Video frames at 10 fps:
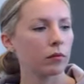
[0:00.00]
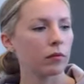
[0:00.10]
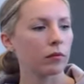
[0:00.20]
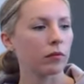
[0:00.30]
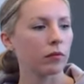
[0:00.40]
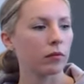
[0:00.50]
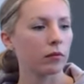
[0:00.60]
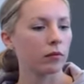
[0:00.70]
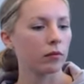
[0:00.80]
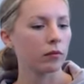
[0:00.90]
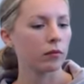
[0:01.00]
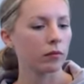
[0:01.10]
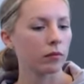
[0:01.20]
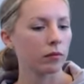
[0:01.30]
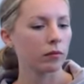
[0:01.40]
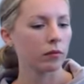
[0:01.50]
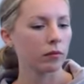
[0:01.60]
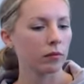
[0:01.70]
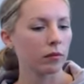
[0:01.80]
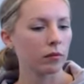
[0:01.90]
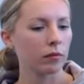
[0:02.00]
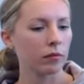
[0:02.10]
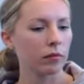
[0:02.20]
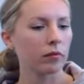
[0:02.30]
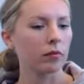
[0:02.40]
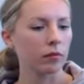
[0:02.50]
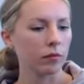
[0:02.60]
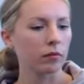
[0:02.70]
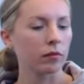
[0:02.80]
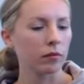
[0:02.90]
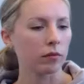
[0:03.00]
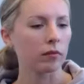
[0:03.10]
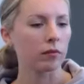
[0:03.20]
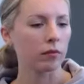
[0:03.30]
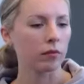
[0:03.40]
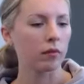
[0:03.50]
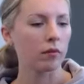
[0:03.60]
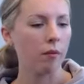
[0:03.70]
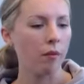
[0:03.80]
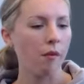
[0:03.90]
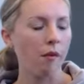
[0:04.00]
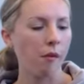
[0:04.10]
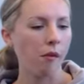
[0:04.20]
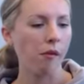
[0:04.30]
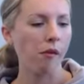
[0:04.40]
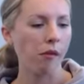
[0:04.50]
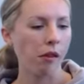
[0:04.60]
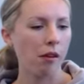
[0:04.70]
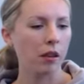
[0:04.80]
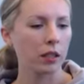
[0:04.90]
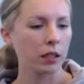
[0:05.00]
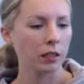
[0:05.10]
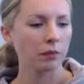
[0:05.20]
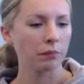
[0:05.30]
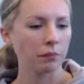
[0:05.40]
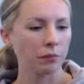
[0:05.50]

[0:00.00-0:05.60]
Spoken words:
The person shown says nothing.